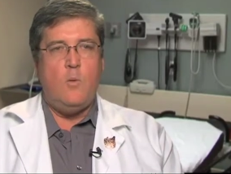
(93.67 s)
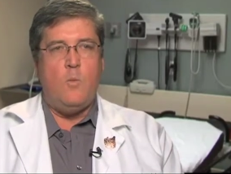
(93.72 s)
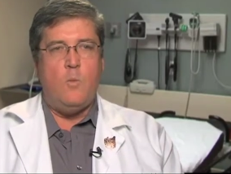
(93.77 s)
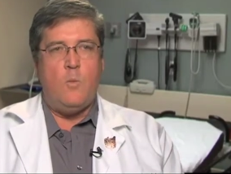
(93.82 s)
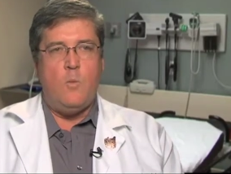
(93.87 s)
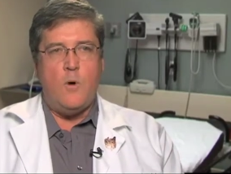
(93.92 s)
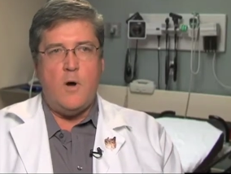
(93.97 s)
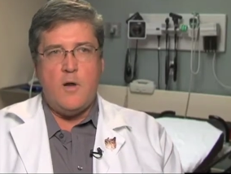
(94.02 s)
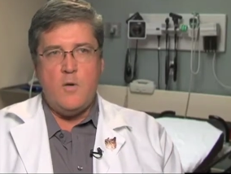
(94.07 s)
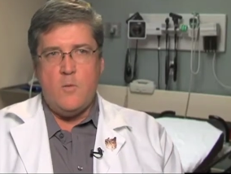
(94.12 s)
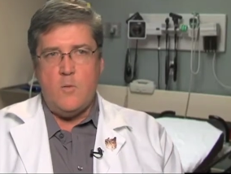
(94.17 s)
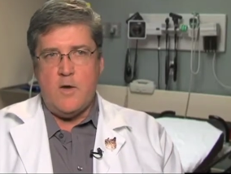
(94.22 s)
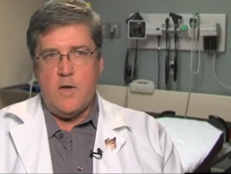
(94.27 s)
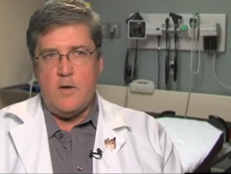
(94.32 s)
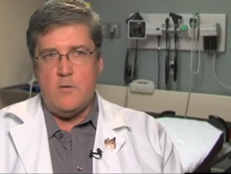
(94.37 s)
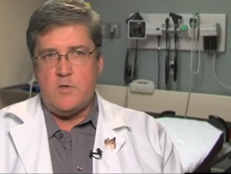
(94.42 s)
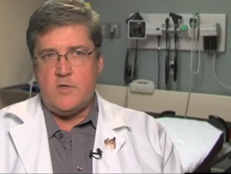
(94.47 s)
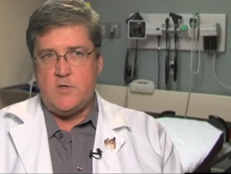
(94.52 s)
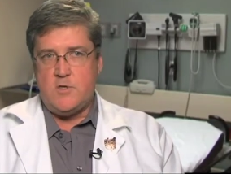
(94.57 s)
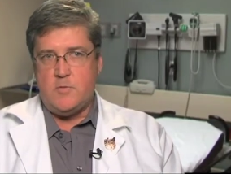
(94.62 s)
One
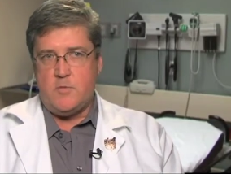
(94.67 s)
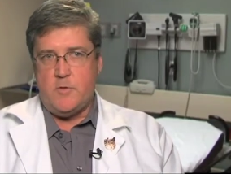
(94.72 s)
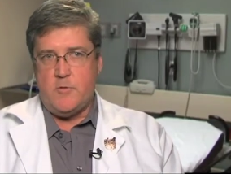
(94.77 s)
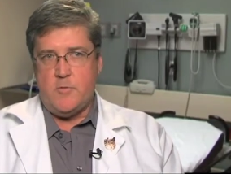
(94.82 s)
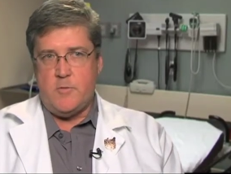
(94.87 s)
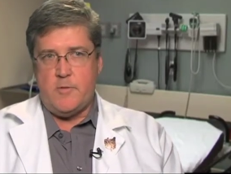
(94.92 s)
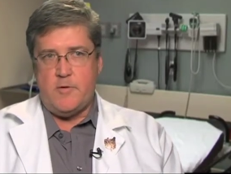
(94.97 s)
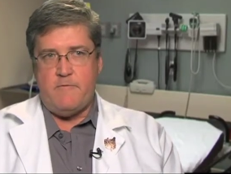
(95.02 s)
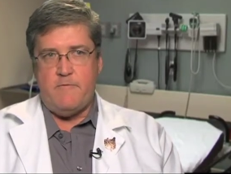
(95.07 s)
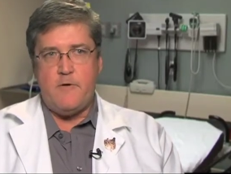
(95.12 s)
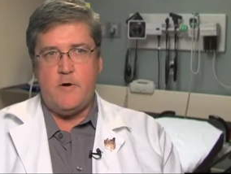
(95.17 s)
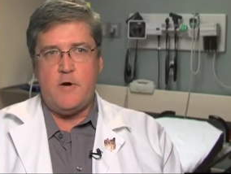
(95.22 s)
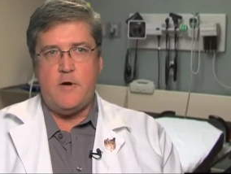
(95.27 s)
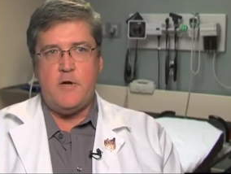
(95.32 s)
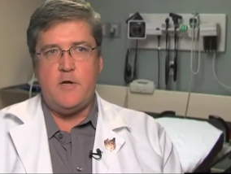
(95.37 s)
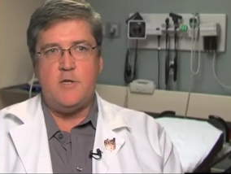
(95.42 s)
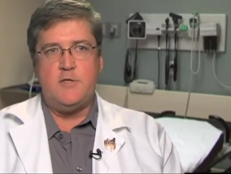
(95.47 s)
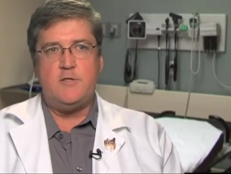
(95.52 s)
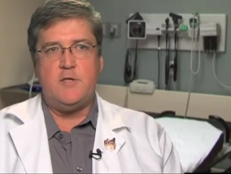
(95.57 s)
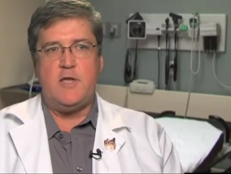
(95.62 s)
way, which is what we
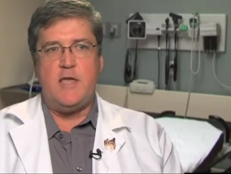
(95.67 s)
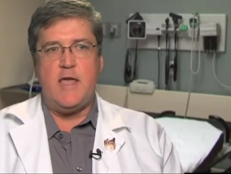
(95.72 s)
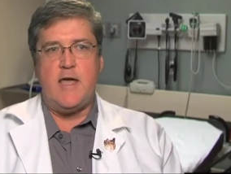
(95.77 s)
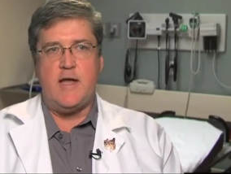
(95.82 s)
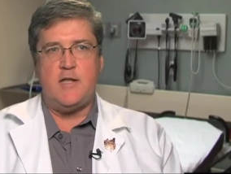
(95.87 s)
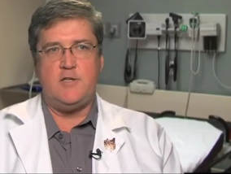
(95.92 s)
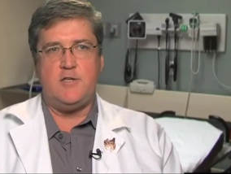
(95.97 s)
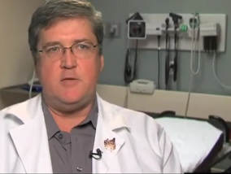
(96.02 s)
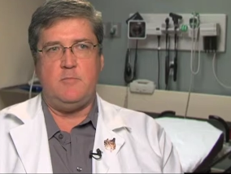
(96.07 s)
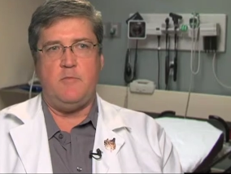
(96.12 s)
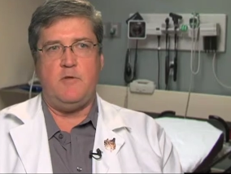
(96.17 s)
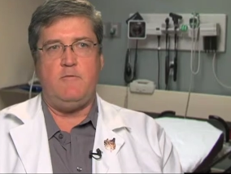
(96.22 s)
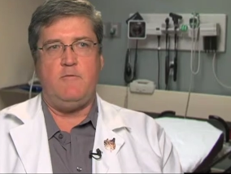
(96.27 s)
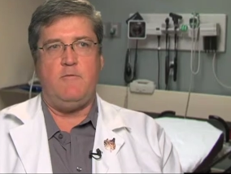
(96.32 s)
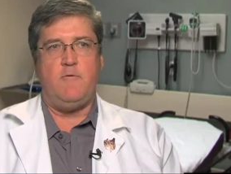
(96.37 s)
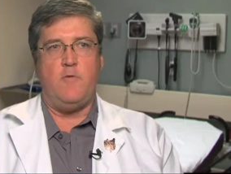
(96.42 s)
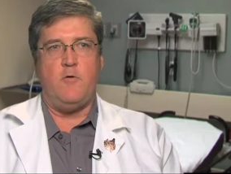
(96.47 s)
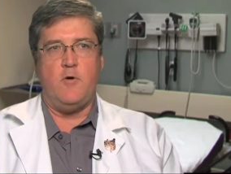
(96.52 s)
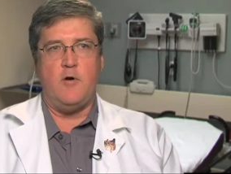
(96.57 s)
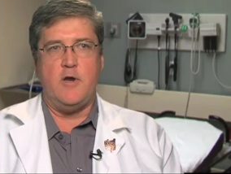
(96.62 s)
prefer, is to catch it
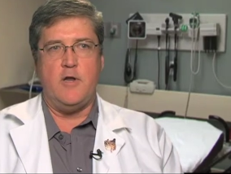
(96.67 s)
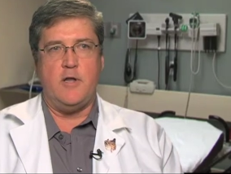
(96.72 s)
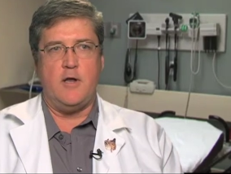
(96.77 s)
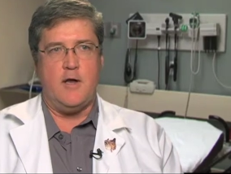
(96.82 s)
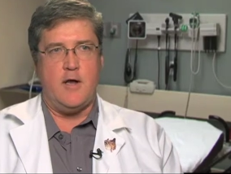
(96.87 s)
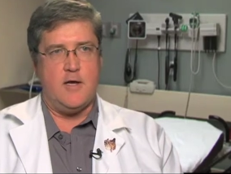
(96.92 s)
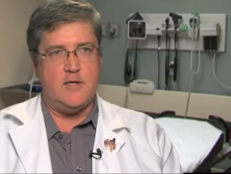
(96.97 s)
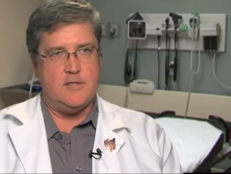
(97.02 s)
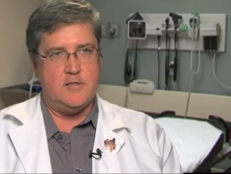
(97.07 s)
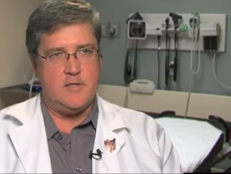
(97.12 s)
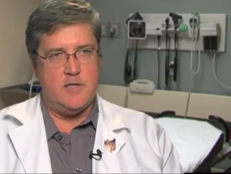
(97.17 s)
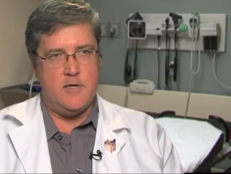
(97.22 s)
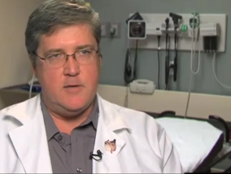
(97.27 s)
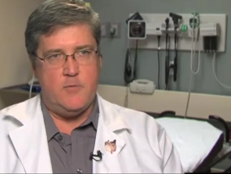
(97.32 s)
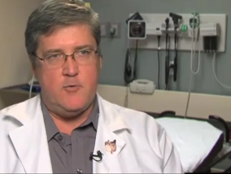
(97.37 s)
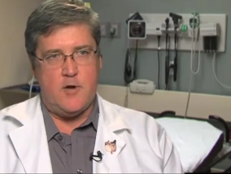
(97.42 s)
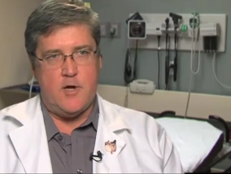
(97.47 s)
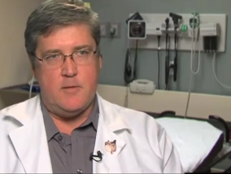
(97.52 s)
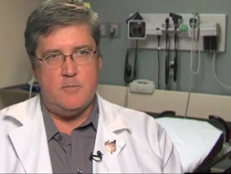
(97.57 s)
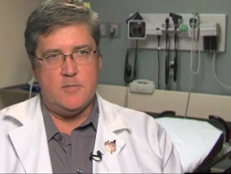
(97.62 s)
before it causes any
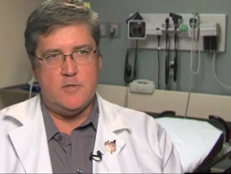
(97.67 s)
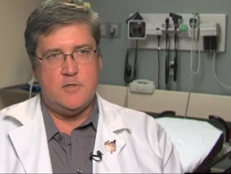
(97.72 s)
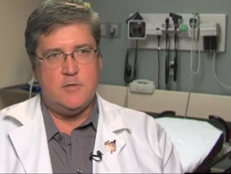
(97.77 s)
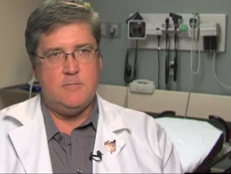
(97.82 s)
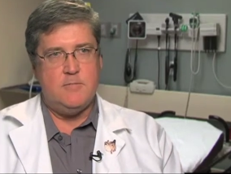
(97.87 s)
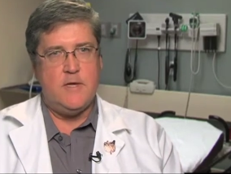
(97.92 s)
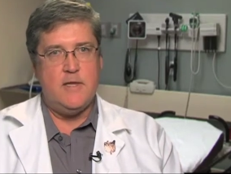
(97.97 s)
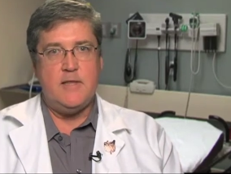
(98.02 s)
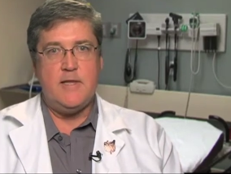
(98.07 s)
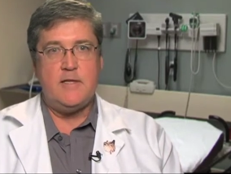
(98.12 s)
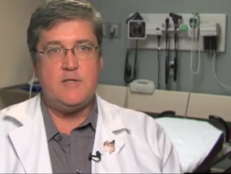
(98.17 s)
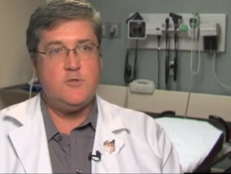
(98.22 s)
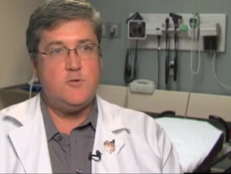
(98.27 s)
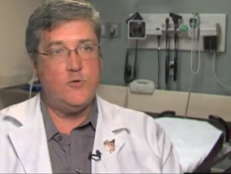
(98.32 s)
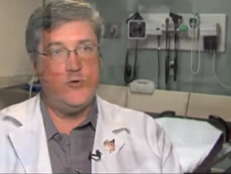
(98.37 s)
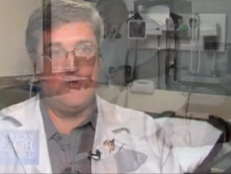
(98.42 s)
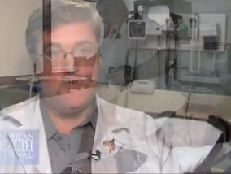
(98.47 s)
problems, and that's through